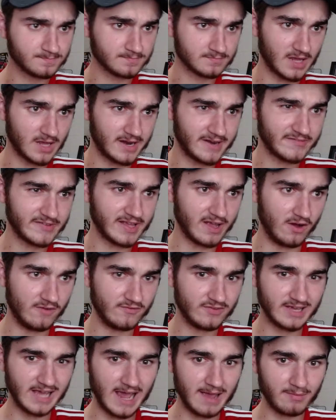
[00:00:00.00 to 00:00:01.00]
And of a
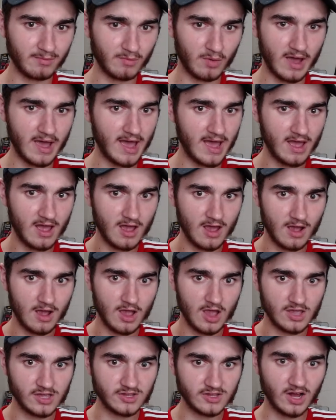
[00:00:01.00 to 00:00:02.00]
game where
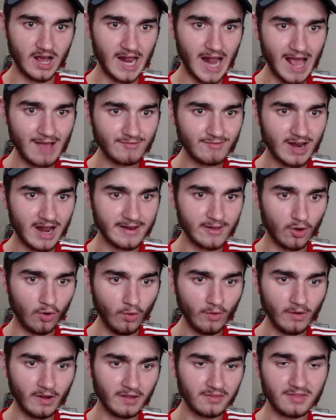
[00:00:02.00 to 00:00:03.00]
United haven't had it
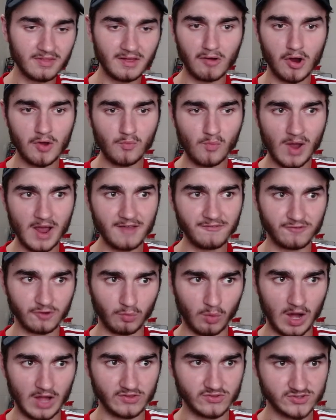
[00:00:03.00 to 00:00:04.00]
all their own way for
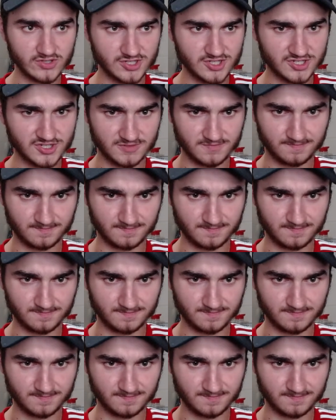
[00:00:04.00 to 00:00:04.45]
once.